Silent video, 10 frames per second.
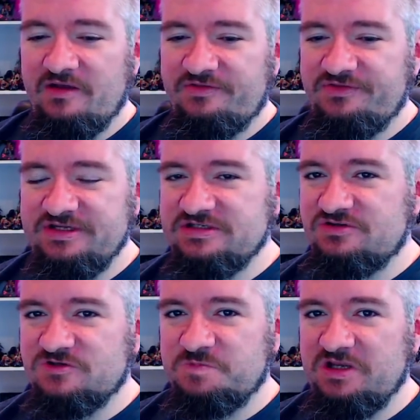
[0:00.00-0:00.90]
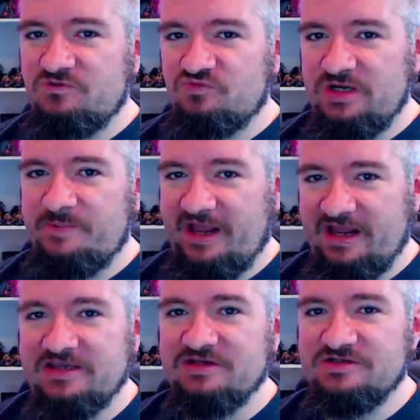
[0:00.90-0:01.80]
These are just being
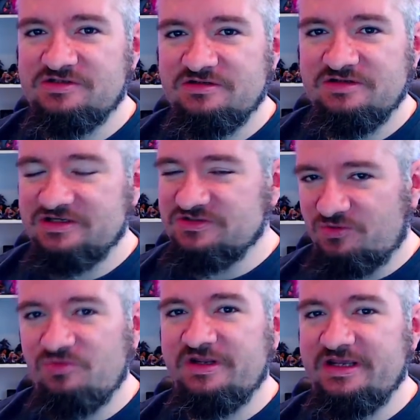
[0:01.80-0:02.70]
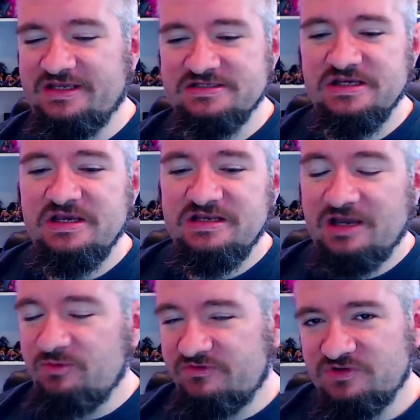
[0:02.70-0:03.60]
repackaged. That's all it is. Now,
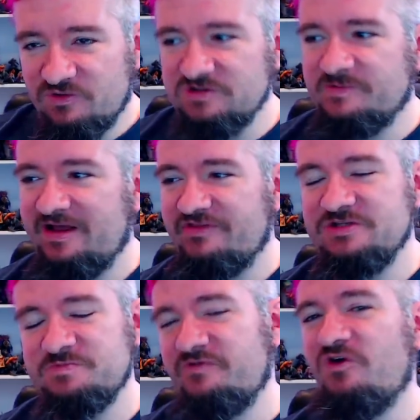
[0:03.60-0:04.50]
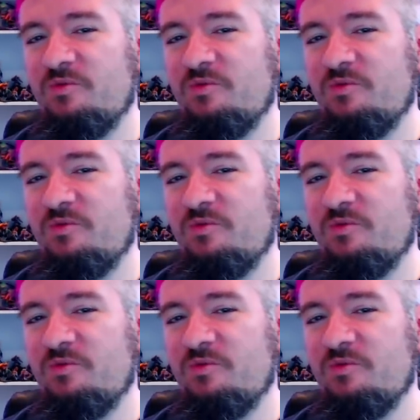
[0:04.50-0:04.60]
we've talked about this before.